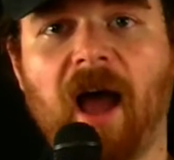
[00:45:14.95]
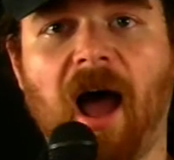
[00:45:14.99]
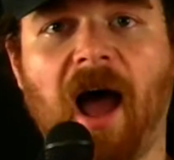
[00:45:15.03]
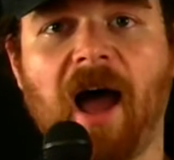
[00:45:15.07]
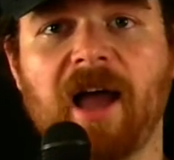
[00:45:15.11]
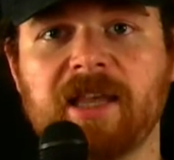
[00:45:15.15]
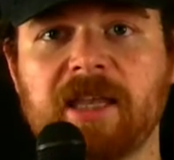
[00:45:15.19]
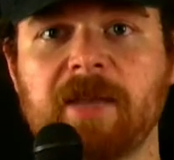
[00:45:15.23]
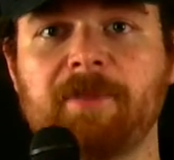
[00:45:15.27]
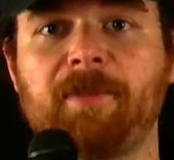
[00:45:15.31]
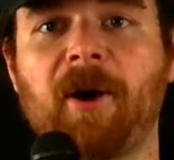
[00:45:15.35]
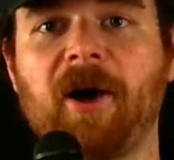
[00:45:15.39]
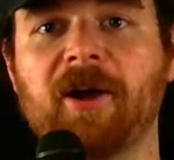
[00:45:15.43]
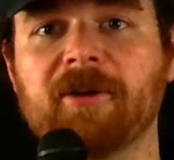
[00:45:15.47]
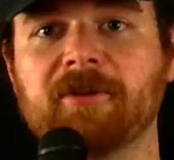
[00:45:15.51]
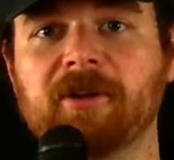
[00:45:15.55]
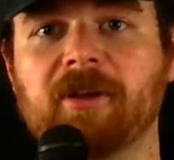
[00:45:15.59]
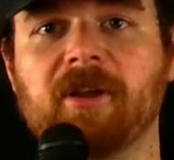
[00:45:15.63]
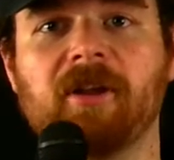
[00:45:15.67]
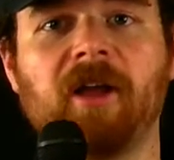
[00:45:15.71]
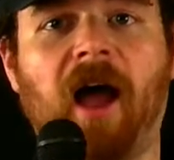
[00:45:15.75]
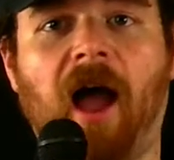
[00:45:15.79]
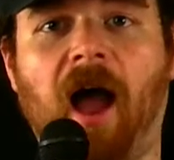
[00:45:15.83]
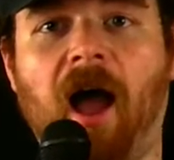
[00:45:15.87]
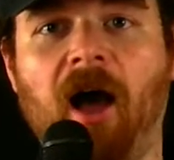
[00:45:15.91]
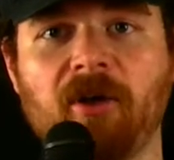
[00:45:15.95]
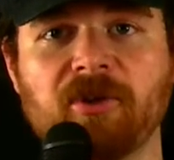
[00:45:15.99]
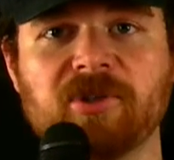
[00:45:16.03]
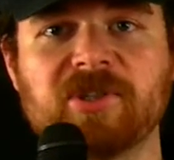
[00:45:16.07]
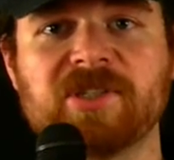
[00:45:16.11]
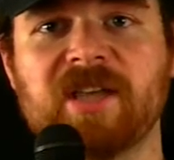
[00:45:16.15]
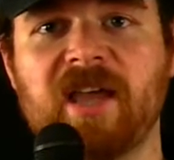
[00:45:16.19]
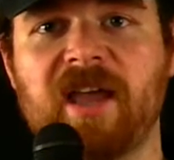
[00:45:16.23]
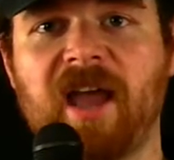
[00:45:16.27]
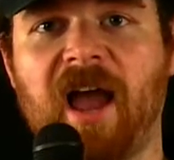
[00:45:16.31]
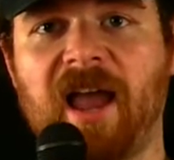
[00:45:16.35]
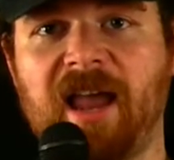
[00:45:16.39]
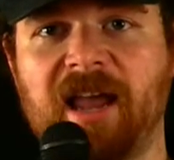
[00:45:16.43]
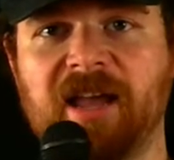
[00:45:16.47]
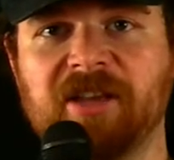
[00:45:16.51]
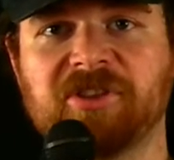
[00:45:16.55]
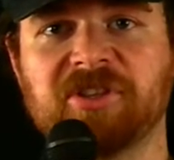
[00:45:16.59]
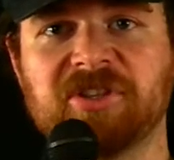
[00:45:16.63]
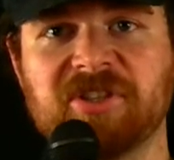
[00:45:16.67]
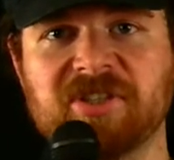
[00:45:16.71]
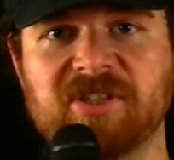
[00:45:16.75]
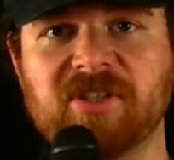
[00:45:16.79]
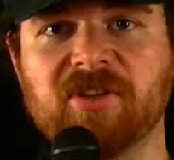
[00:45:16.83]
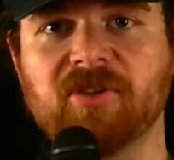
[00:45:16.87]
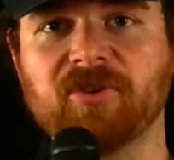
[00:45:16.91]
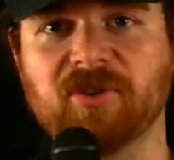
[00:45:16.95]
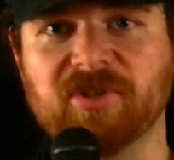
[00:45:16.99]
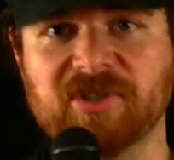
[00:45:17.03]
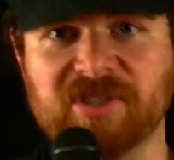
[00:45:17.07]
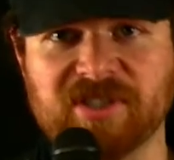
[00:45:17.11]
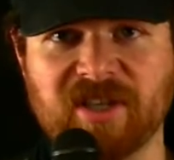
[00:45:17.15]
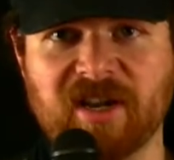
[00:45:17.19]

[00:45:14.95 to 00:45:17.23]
I'll say I hate the Steelers,